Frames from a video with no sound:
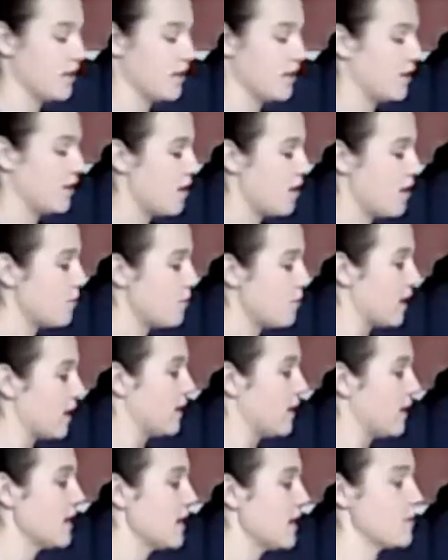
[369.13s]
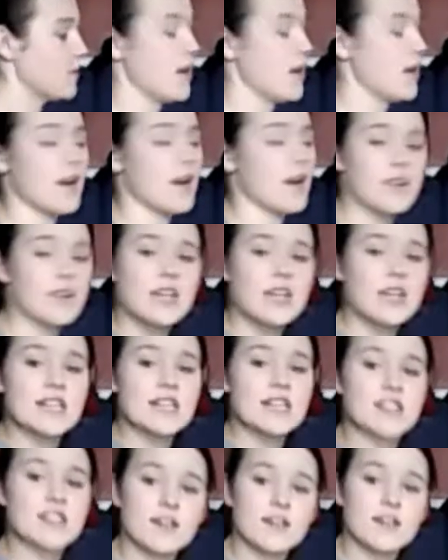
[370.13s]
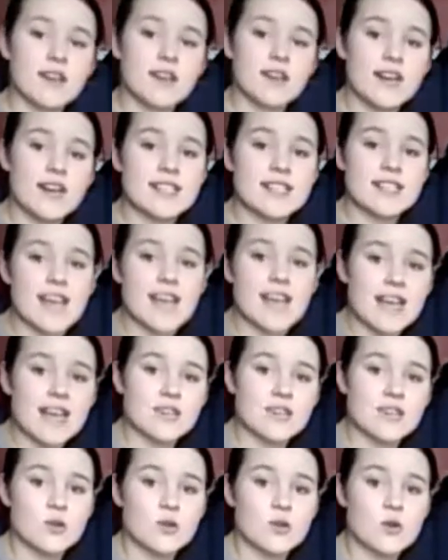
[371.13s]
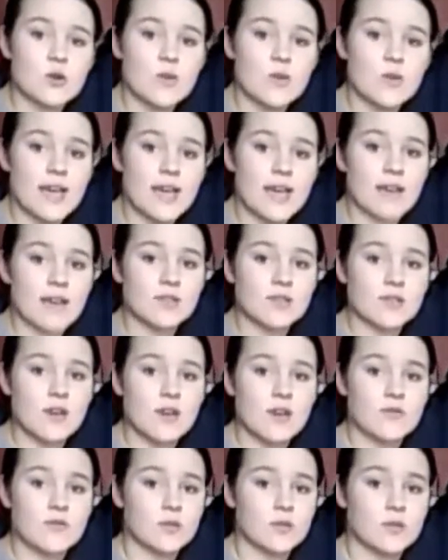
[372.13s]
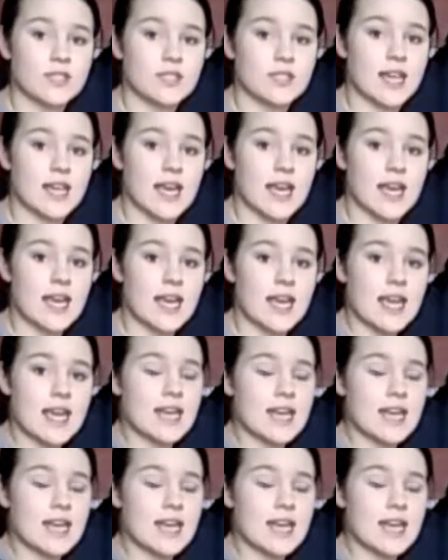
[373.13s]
Aren't we? Yes, we are. So guys, that is all we have time for today.